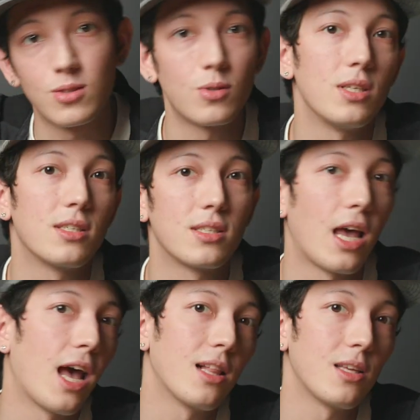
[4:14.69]
streets
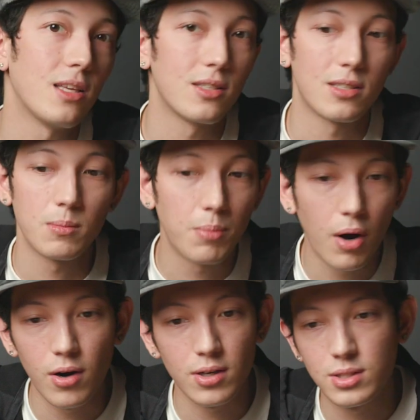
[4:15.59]
and alleys and
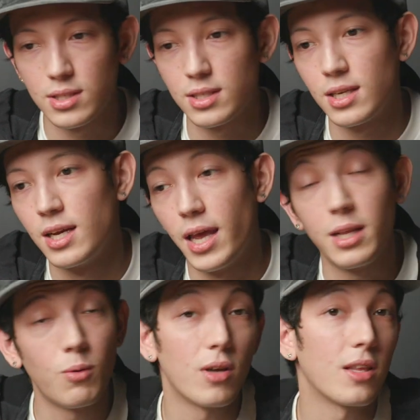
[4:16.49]
parks and
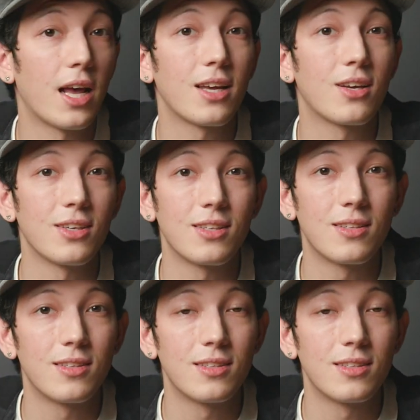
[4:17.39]
anywhere that I could